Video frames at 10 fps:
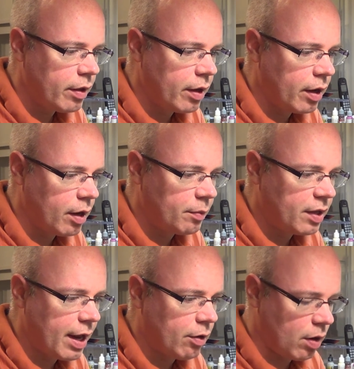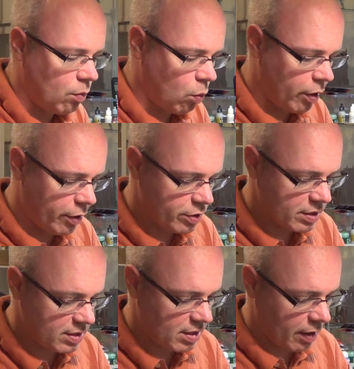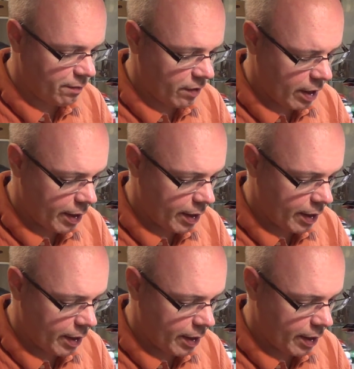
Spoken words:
the Necron warriors and stuff,